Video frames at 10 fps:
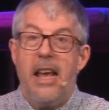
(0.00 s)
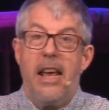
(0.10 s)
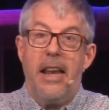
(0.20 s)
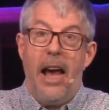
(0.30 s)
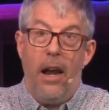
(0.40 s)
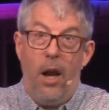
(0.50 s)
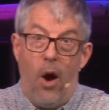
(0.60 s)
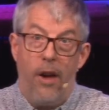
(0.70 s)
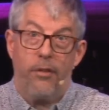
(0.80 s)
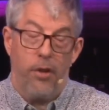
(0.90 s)
in our
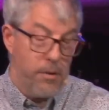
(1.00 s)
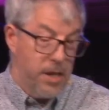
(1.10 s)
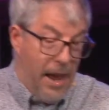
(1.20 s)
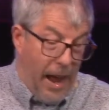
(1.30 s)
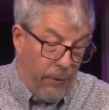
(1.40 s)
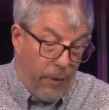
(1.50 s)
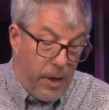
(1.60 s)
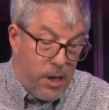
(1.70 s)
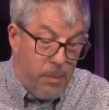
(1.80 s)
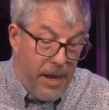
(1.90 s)
life groups, and when
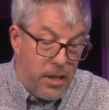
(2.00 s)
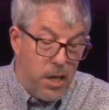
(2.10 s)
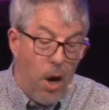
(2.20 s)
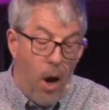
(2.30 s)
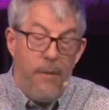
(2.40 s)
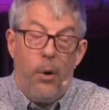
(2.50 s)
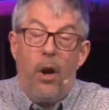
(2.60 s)
we spend time